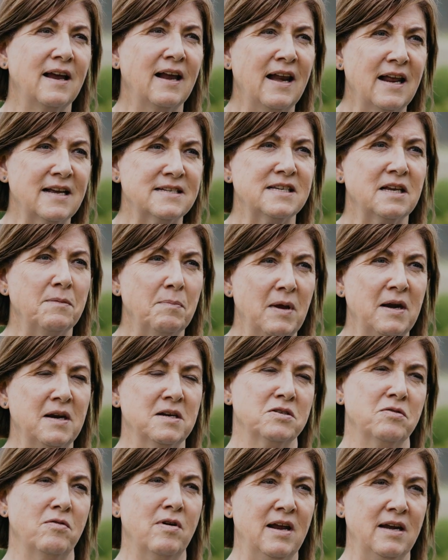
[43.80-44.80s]
a classic
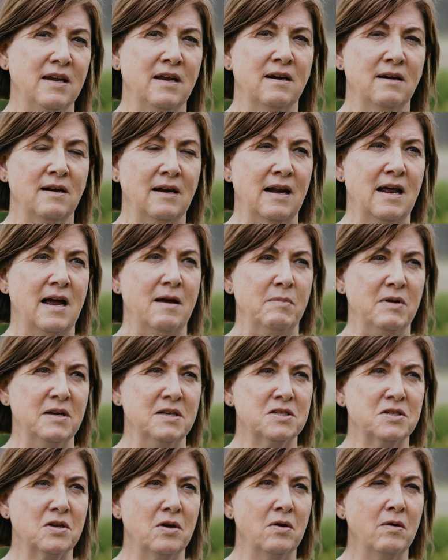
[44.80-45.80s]
Mediterranean
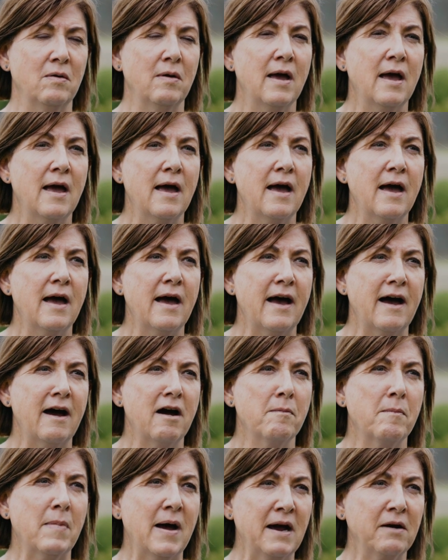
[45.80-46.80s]
climate. So
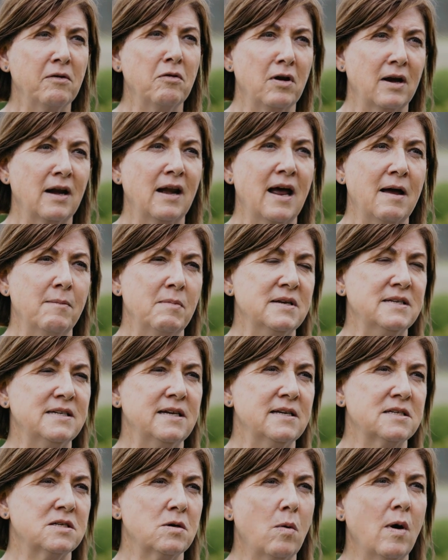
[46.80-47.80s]
our microclimate
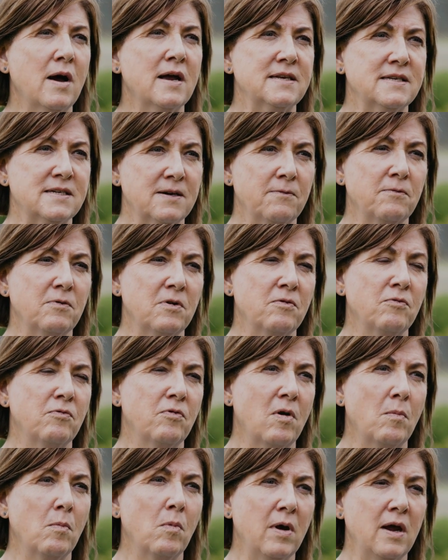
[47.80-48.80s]
is quite different
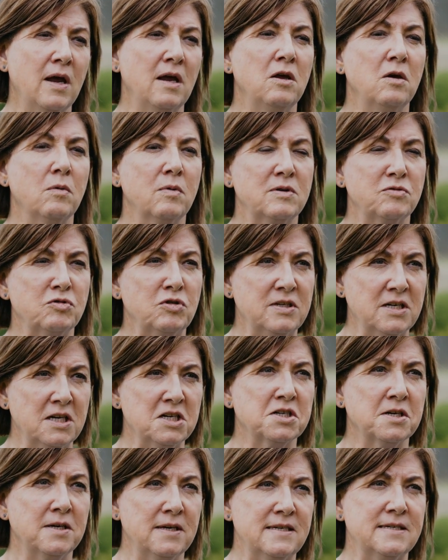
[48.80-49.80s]
from where you would
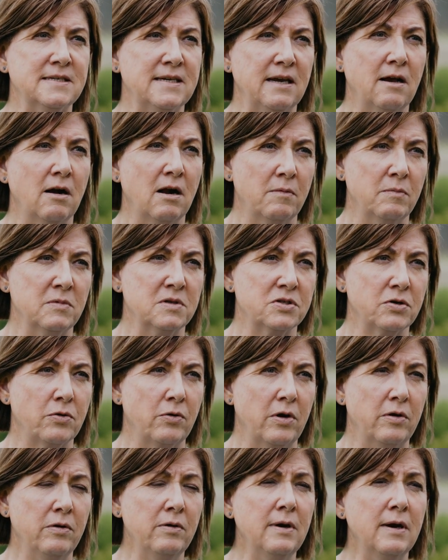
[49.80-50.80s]
traditionally see almonds
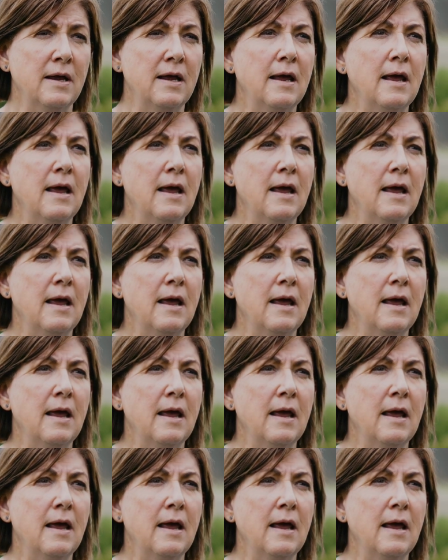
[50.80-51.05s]
grown.